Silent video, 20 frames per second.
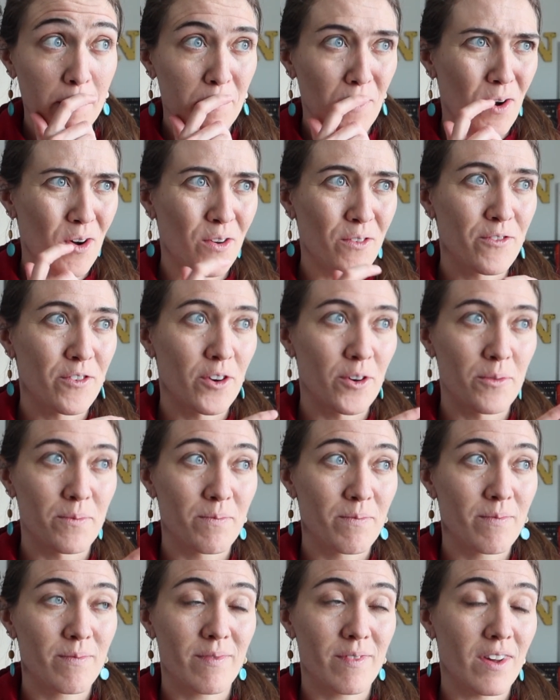
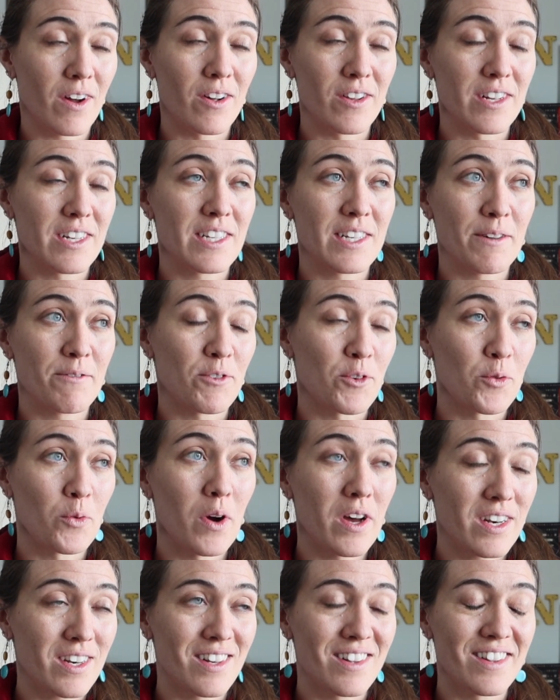all except for
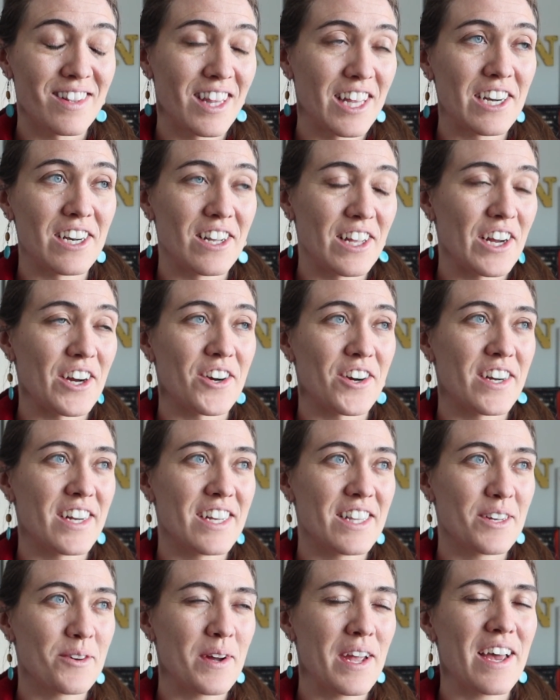one little
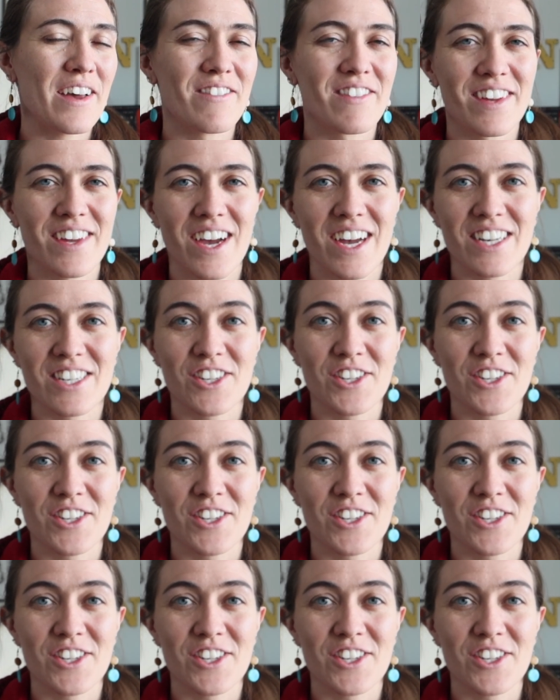area that we haven't gotten